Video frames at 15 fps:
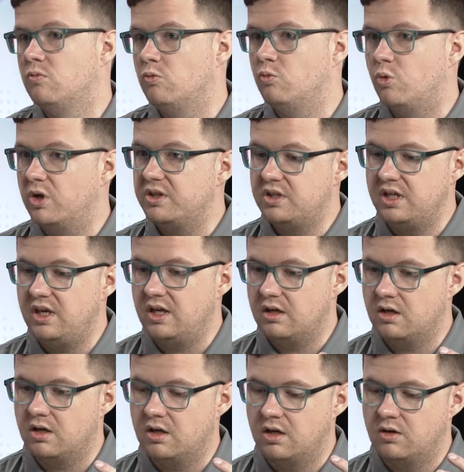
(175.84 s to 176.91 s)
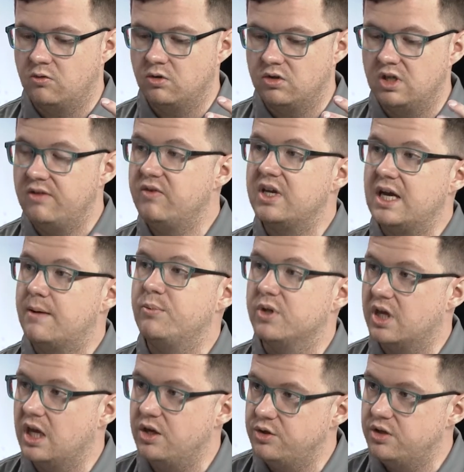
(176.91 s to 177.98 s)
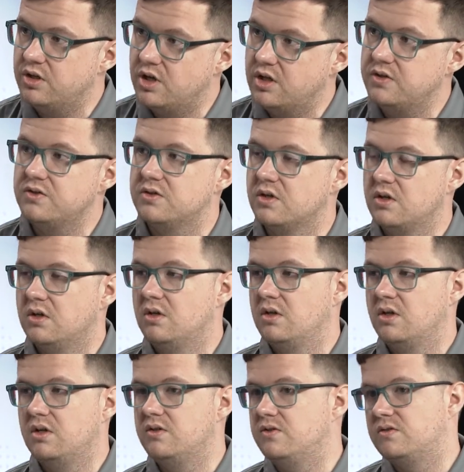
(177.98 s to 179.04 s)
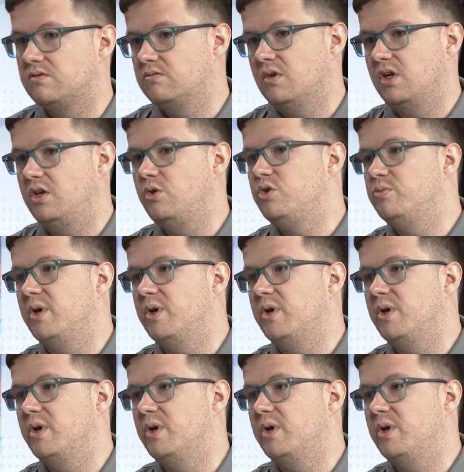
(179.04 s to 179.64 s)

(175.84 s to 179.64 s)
what the uh, living application does is a huge